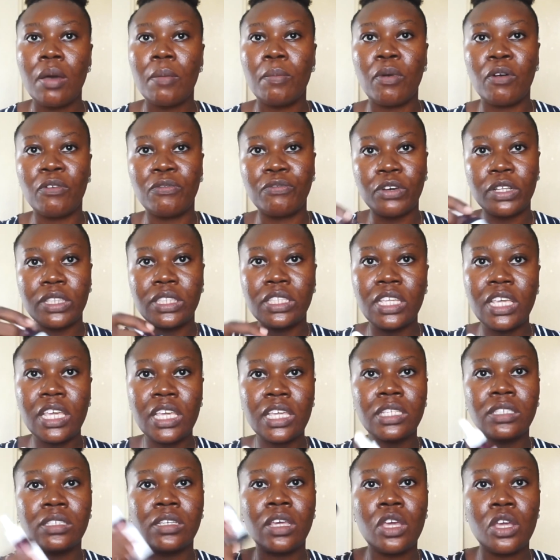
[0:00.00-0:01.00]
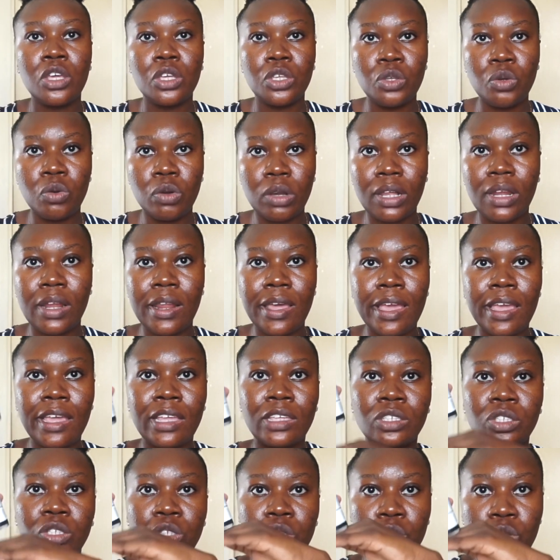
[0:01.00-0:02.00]
But for this, you
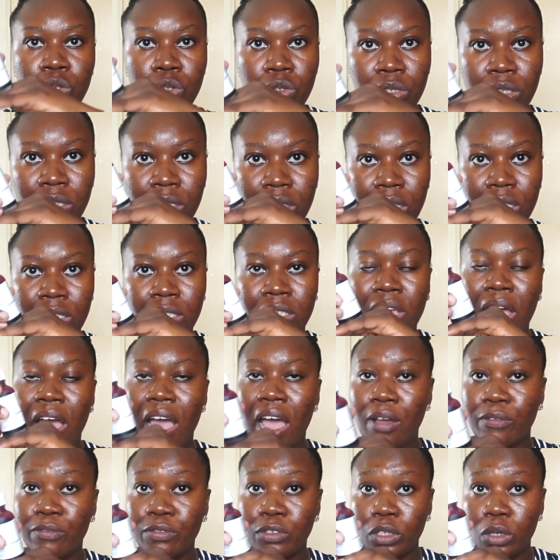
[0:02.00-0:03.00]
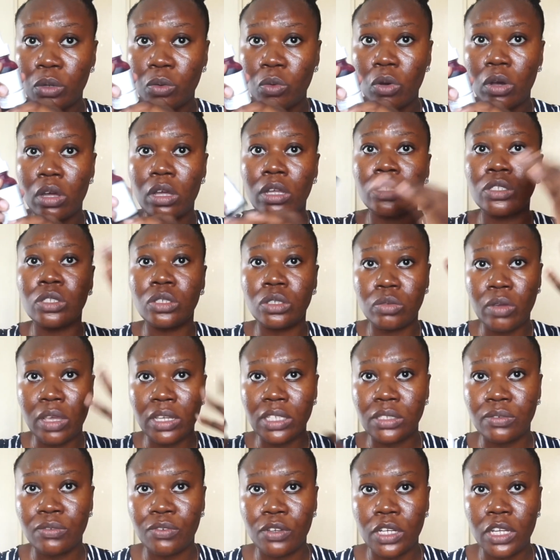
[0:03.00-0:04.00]
cleanse, you use this afterwards to
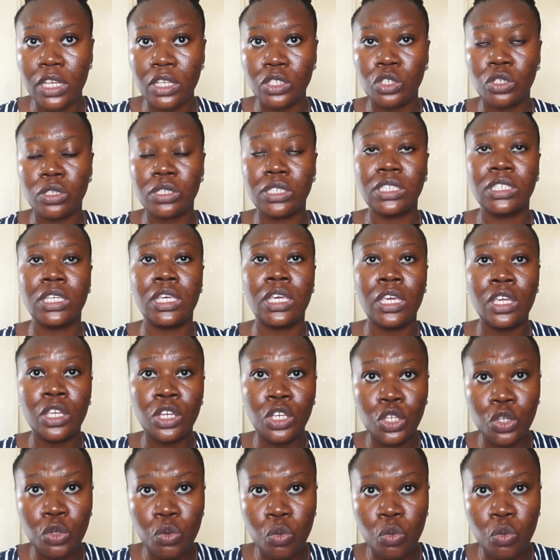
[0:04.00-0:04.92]
exfoliate your skin.